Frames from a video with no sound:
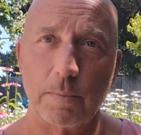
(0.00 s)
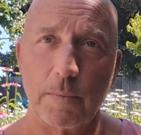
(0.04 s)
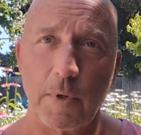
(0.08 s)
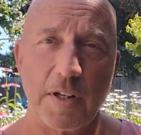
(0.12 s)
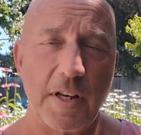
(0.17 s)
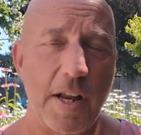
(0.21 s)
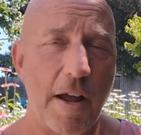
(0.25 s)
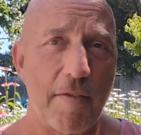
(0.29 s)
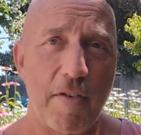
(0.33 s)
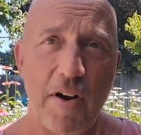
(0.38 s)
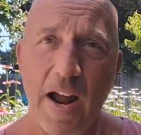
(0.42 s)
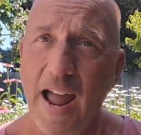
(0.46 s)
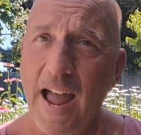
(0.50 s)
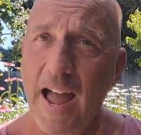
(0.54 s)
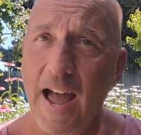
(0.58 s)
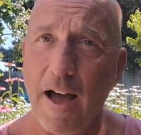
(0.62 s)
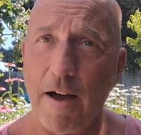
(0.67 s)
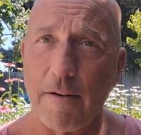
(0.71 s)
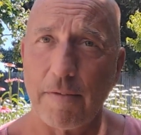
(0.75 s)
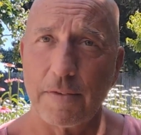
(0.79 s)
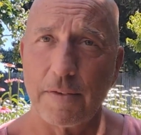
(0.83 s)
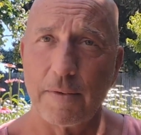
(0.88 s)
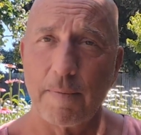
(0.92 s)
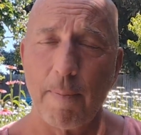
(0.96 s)
Never
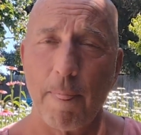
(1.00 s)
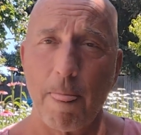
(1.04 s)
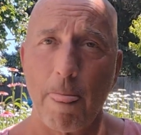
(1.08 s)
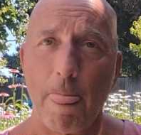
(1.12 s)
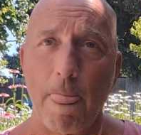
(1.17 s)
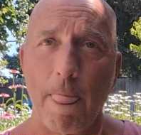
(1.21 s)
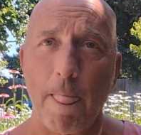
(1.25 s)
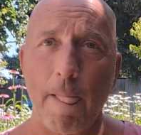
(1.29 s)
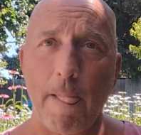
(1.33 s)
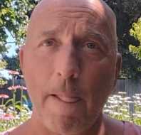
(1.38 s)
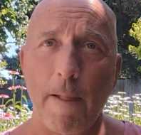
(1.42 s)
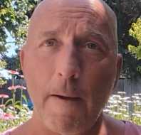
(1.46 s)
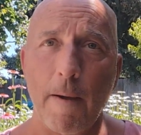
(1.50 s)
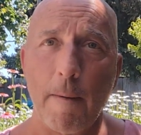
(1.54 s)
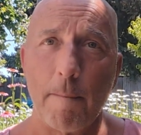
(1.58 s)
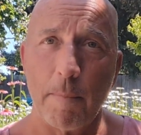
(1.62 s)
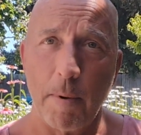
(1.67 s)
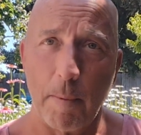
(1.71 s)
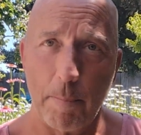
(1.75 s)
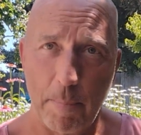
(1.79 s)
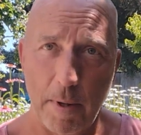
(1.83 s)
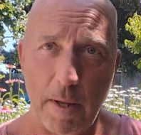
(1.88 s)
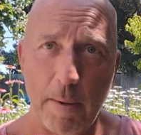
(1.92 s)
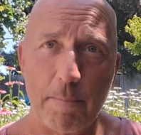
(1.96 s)
have.
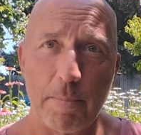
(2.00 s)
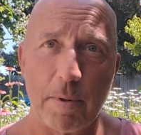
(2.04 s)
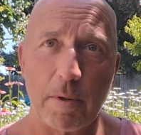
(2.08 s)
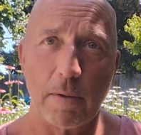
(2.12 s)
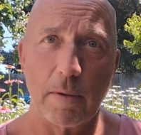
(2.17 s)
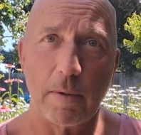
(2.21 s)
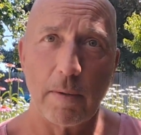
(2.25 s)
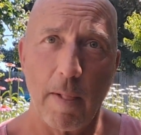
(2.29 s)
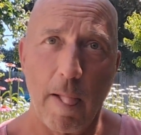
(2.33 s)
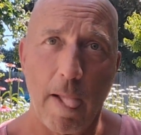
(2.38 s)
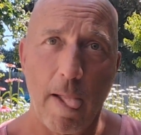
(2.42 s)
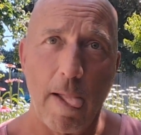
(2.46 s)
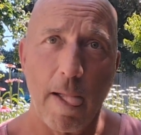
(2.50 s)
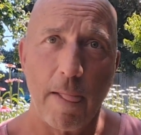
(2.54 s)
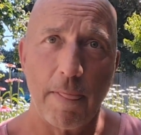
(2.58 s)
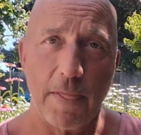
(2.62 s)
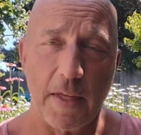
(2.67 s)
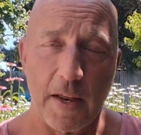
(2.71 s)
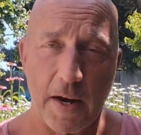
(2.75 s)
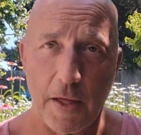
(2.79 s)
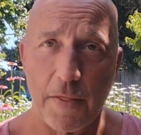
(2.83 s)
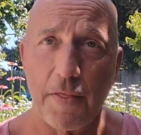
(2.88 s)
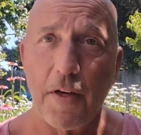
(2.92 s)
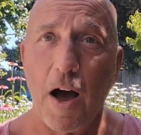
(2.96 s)
But people
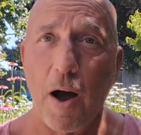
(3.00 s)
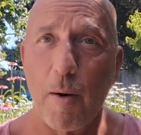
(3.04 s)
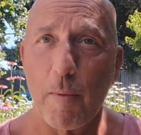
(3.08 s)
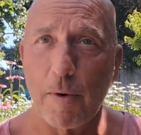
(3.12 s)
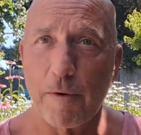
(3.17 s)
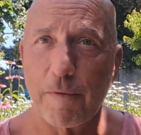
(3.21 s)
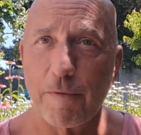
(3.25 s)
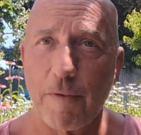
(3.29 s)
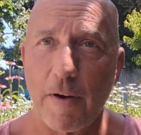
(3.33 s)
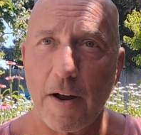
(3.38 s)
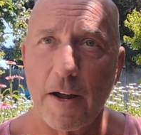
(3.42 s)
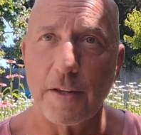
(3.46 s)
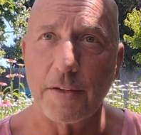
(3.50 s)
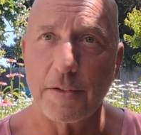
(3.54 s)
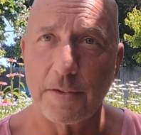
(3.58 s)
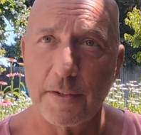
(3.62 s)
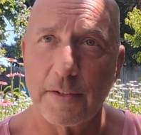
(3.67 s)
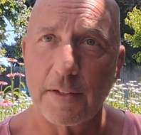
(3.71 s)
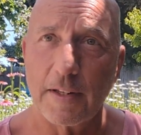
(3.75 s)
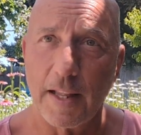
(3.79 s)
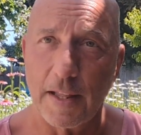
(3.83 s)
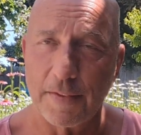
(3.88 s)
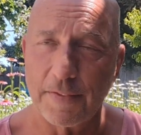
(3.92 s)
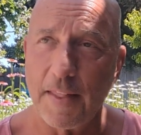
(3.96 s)
that I thought were friends
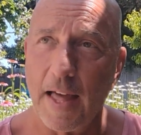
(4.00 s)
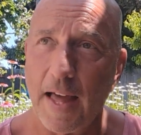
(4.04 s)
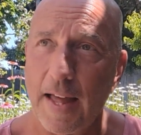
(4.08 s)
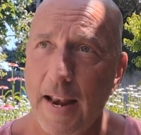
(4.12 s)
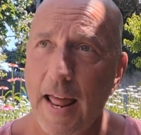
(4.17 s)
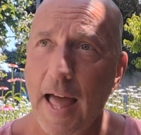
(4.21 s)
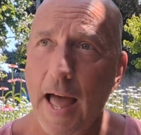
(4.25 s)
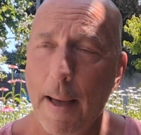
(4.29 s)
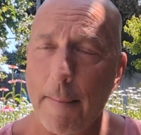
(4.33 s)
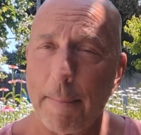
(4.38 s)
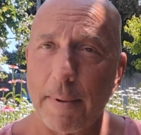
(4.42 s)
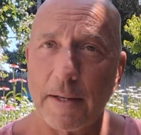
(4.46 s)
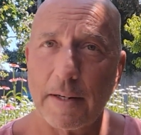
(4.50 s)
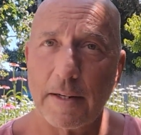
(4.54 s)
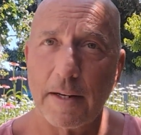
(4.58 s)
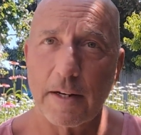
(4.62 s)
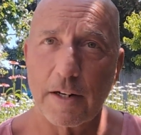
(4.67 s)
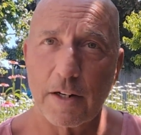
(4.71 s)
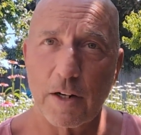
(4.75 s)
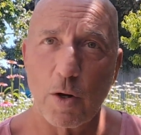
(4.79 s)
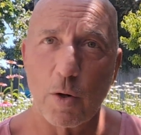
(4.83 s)
let that happen, and it